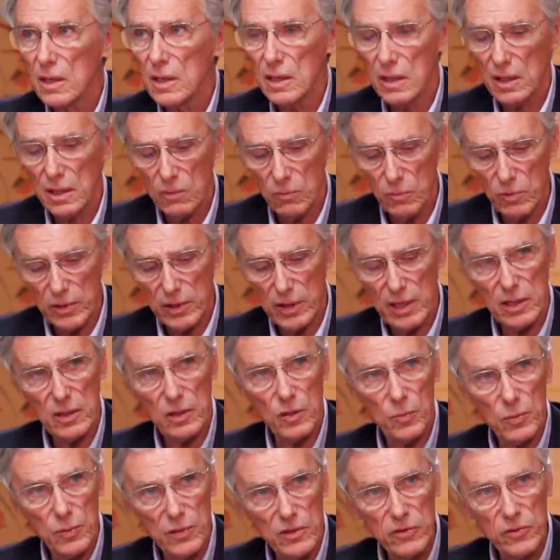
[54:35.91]
And without
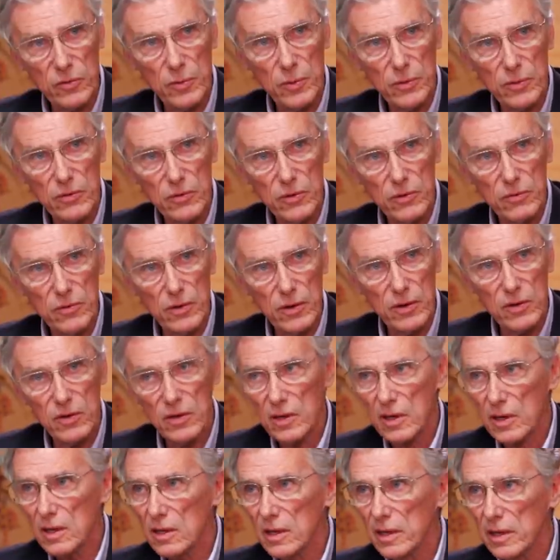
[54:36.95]
the principles you've
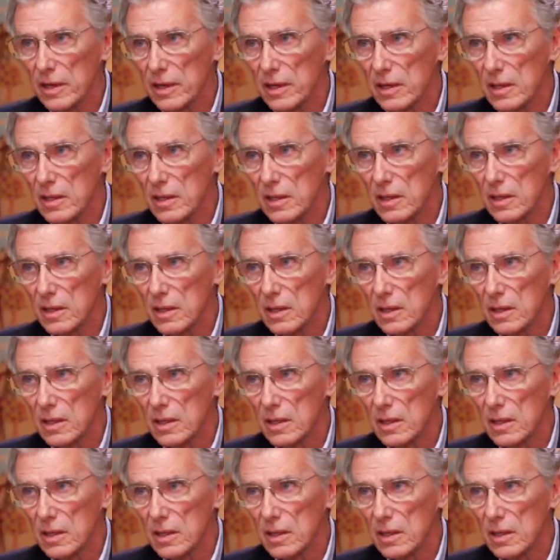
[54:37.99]
articulated.